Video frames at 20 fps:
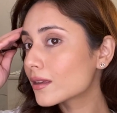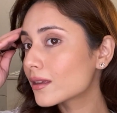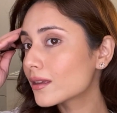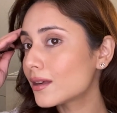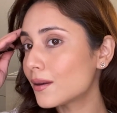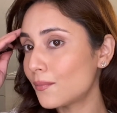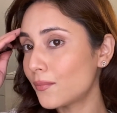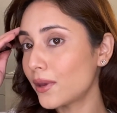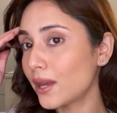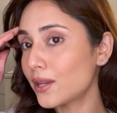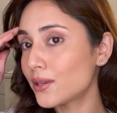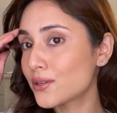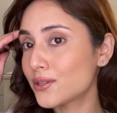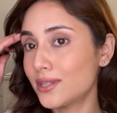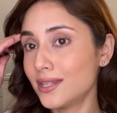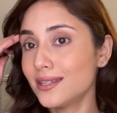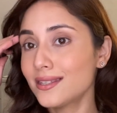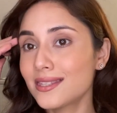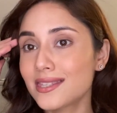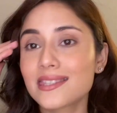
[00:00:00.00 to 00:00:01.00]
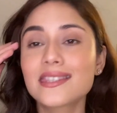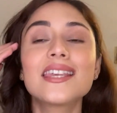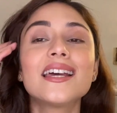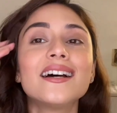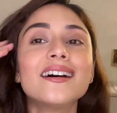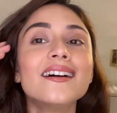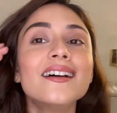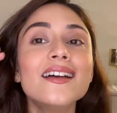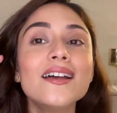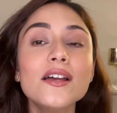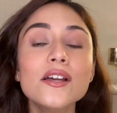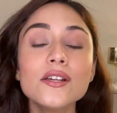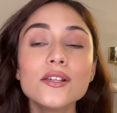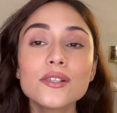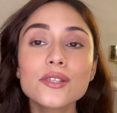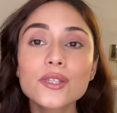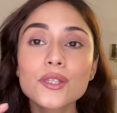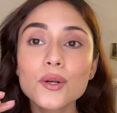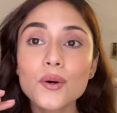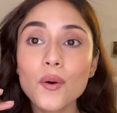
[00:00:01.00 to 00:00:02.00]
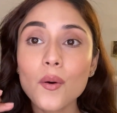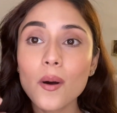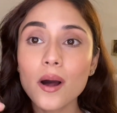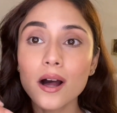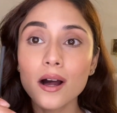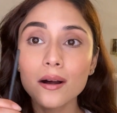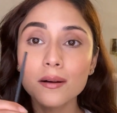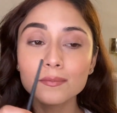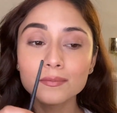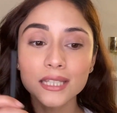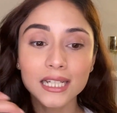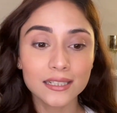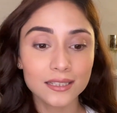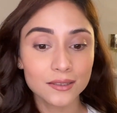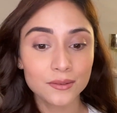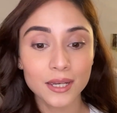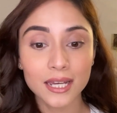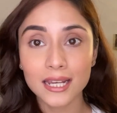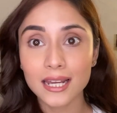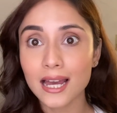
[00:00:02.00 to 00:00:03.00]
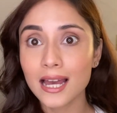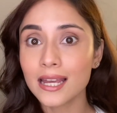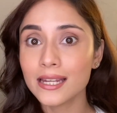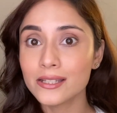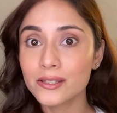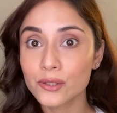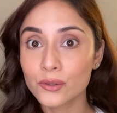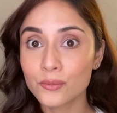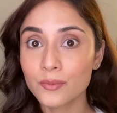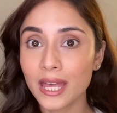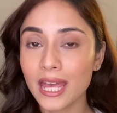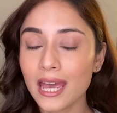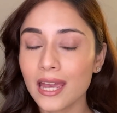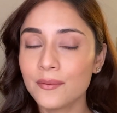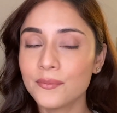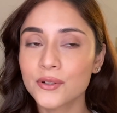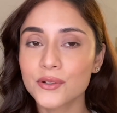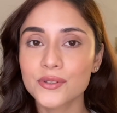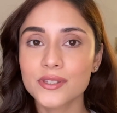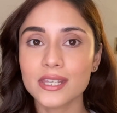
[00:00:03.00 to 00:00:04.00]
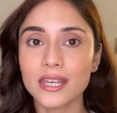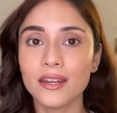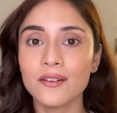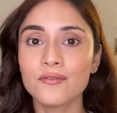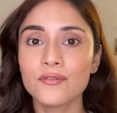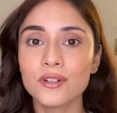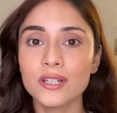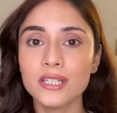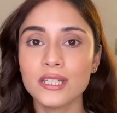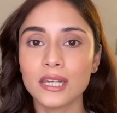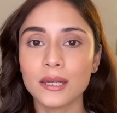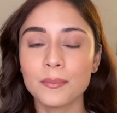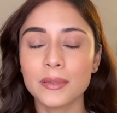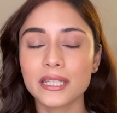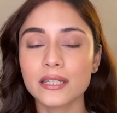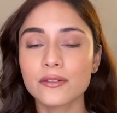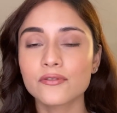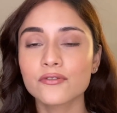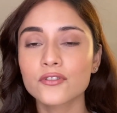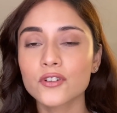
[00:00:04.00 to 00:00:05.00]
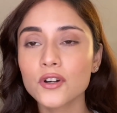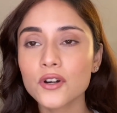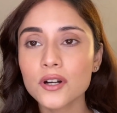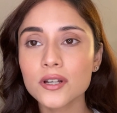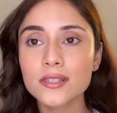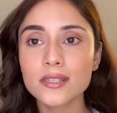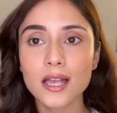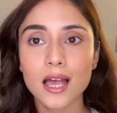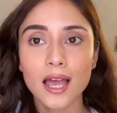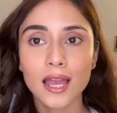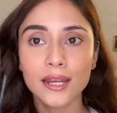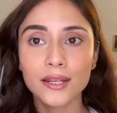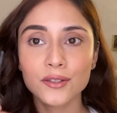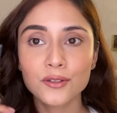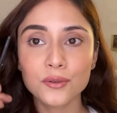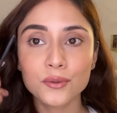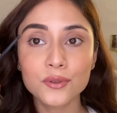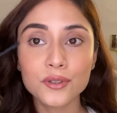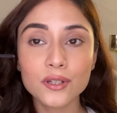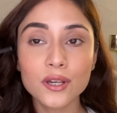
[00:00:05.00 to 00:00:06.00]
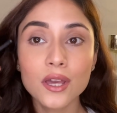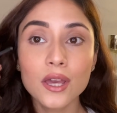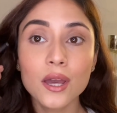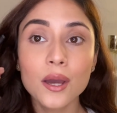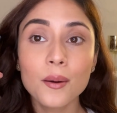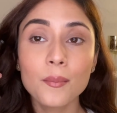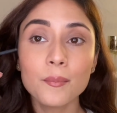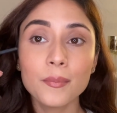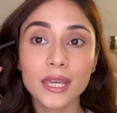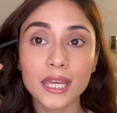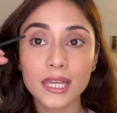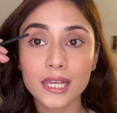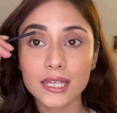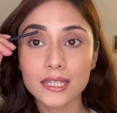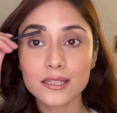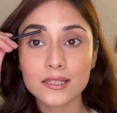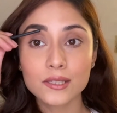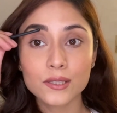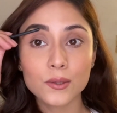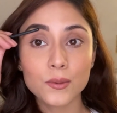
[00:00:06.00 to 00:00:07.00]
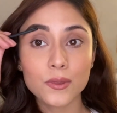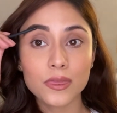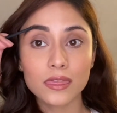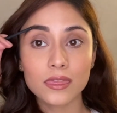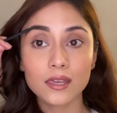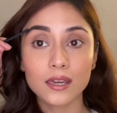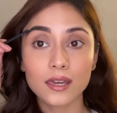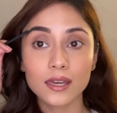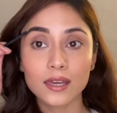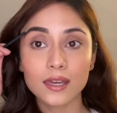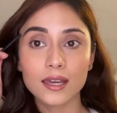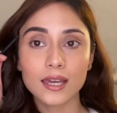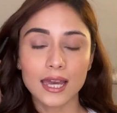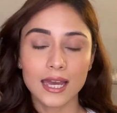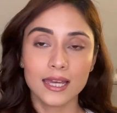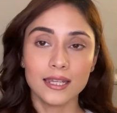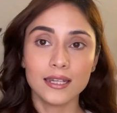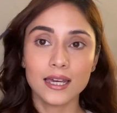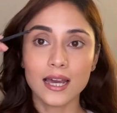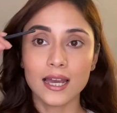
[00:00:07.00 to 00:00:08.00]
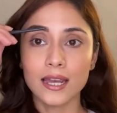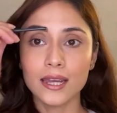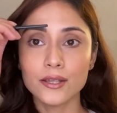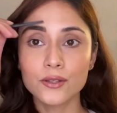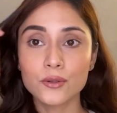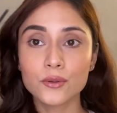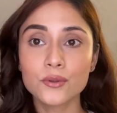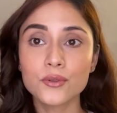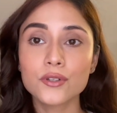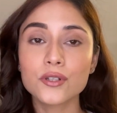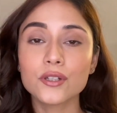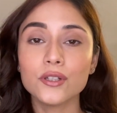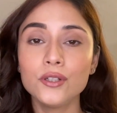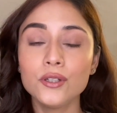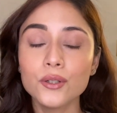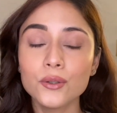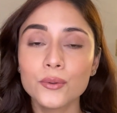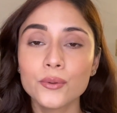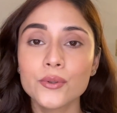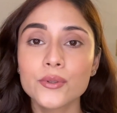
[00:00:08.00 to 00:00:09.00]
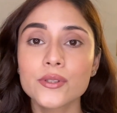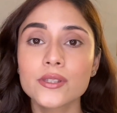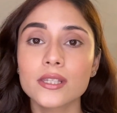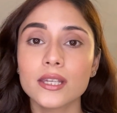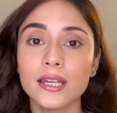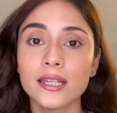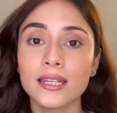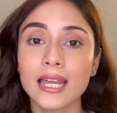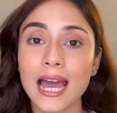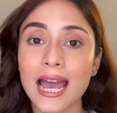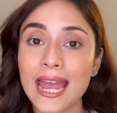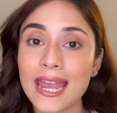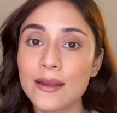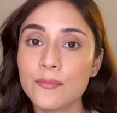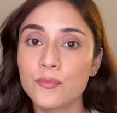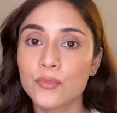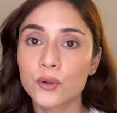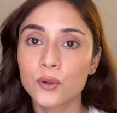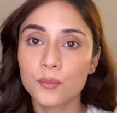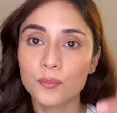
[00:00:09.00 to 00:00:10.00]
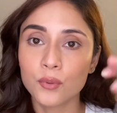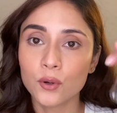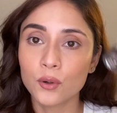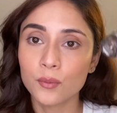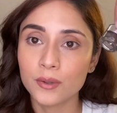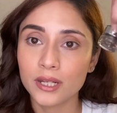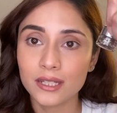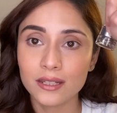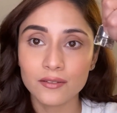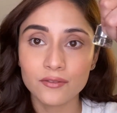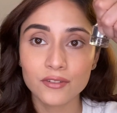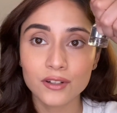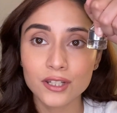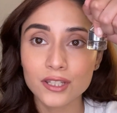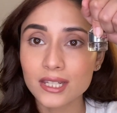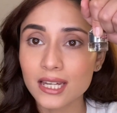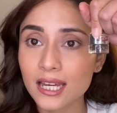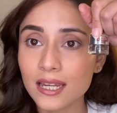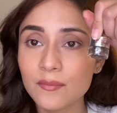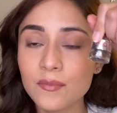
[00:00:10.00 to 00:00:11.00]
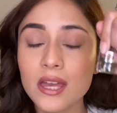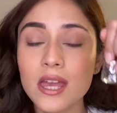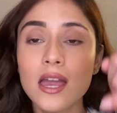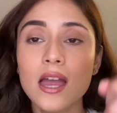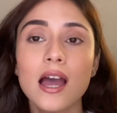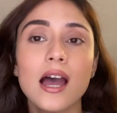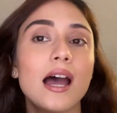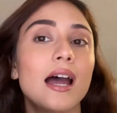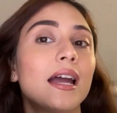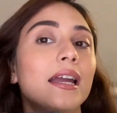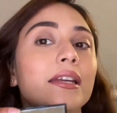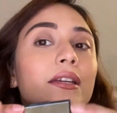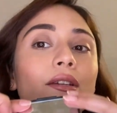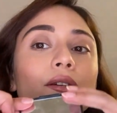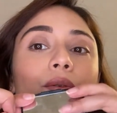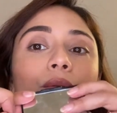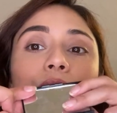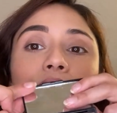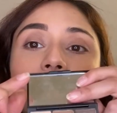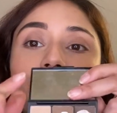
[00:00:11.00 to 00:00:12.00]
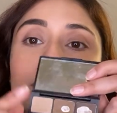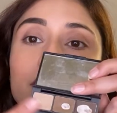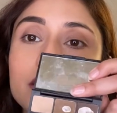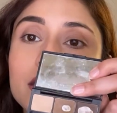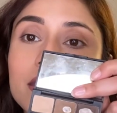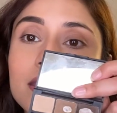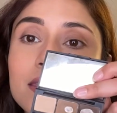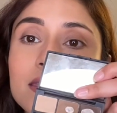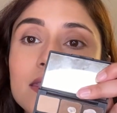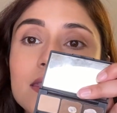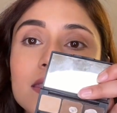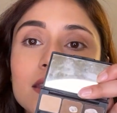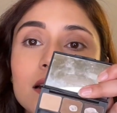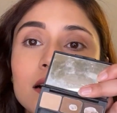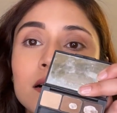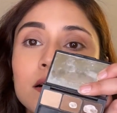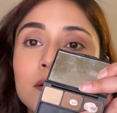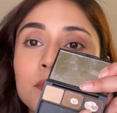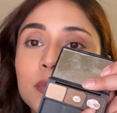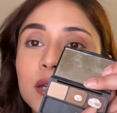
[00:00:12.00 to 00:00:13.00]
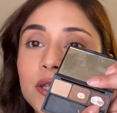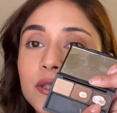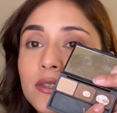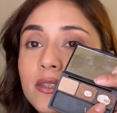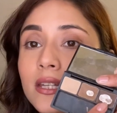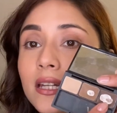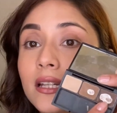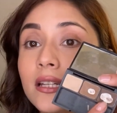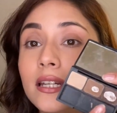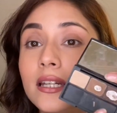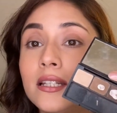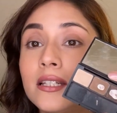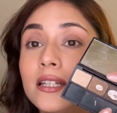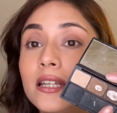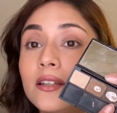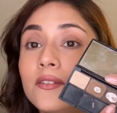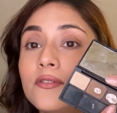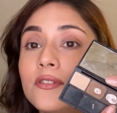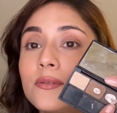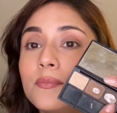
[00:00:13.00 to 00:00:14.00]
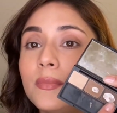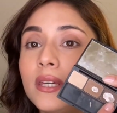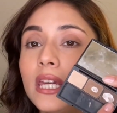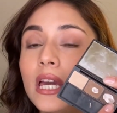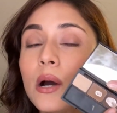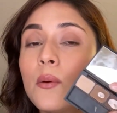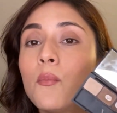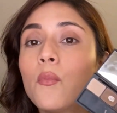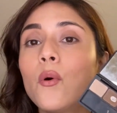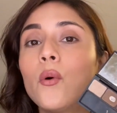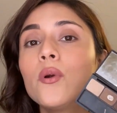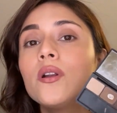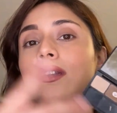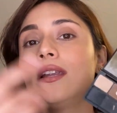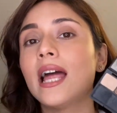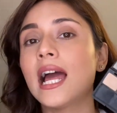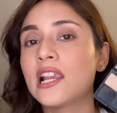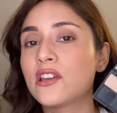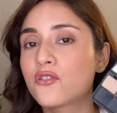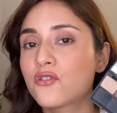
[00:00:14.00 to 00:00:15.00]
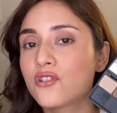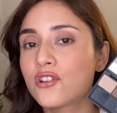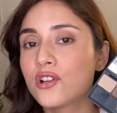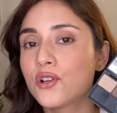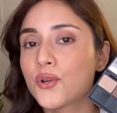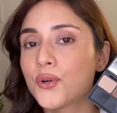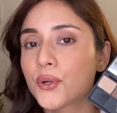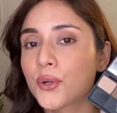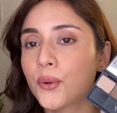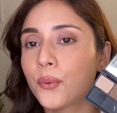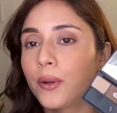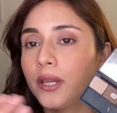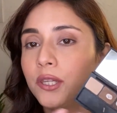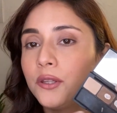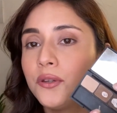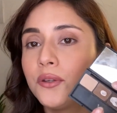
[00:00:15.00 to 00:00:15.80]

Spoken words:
compared to this. So that is why I do my eyebrows every day, but of course I don't make it so thick and I don't use an eyebrow pomade every time. I use this because then it gives me a more natural look when